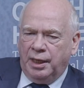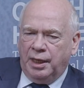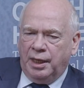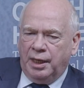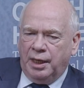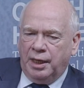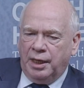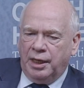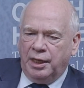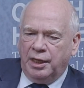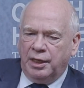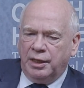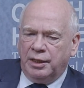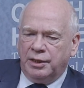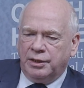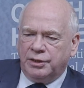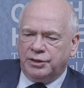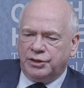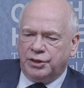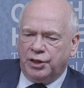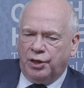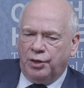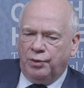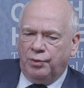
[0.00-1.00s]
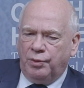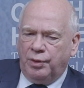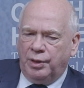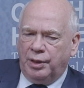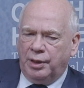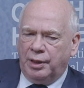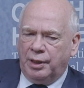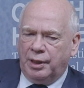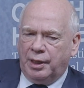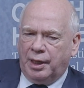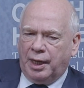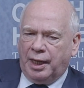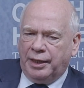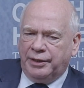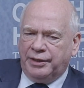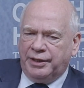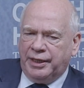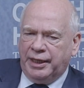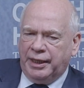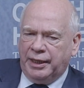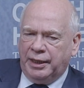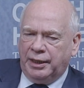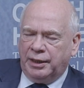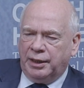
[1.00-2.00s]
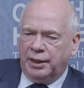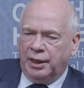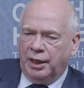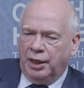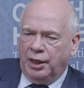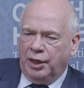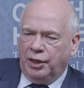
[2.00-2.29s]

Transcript: Uh, so I think